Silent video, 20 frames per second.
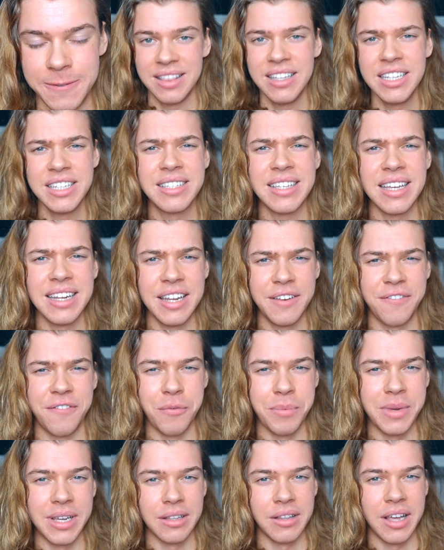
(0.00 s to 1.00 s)
At least it did
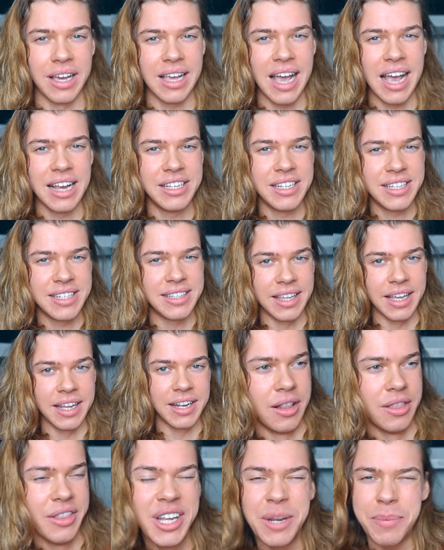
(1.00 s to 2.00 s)
for me. Like, I just
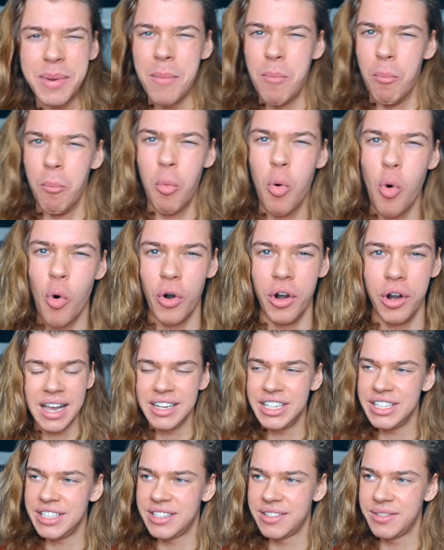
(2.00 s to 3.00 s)
did a little bit more.
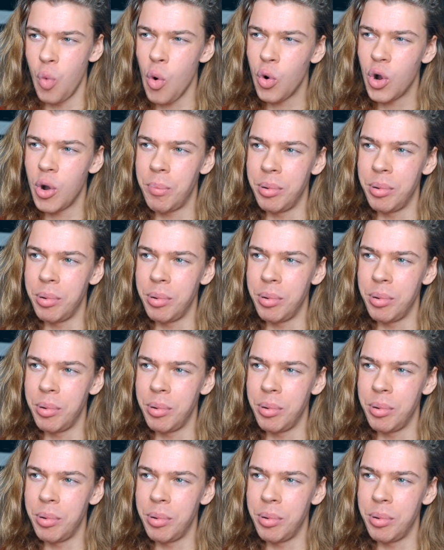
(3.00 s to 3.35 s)
I just woke